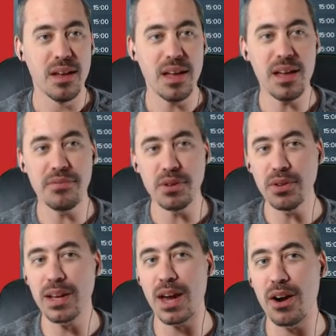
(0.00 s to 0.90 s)
if you
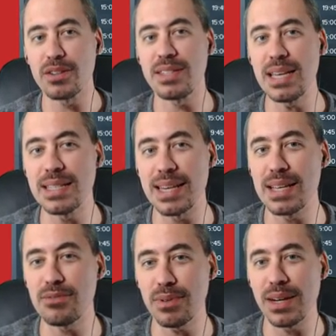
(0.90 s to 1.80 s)
look at our season
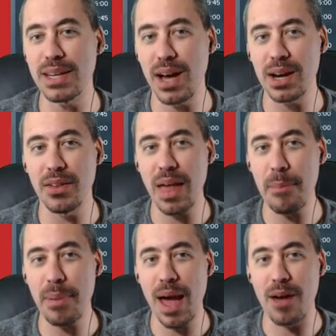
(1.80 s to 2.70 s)
it's really not all that
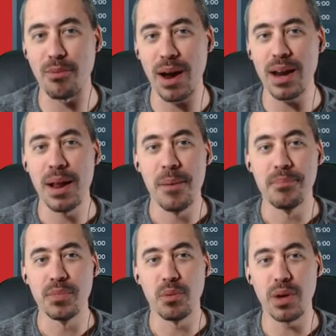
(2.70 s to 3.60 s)
bad right
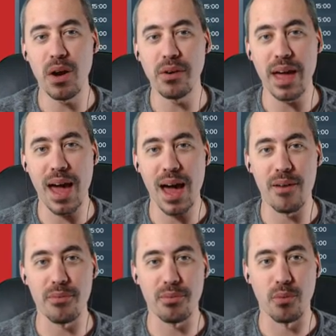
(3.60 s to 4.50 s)
we only
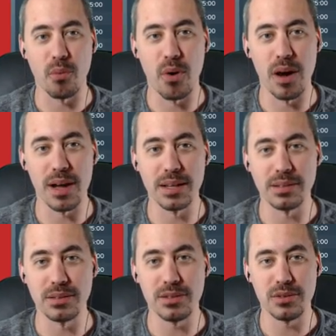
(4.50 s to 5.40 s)
have
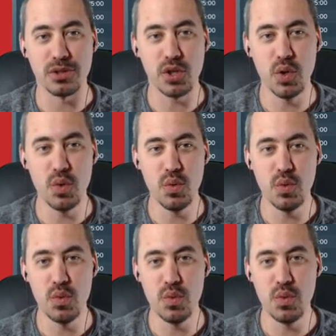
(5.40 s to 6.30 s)
one
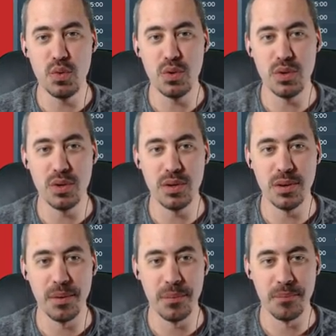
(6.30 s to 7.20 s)
two
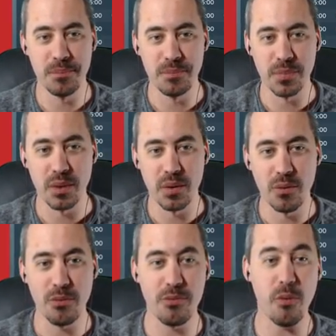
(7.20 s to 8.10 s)

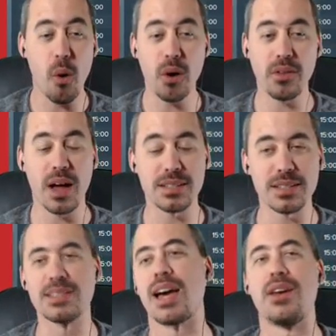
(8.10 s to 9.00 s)
four
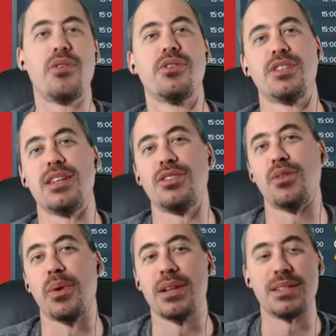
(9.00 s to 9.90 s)
losses i know there's an easier
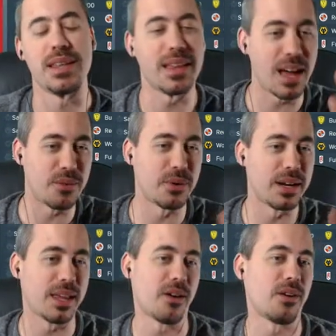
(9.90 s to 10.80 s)
way to see that i wanted
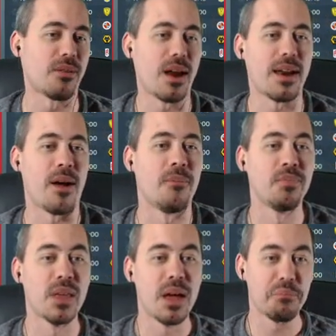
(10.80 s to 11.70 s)
to count it right now
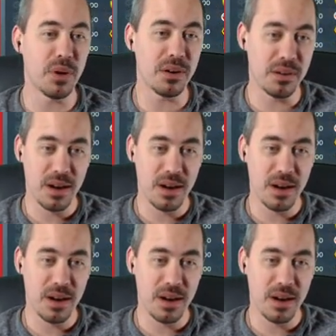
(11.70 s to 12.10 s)
but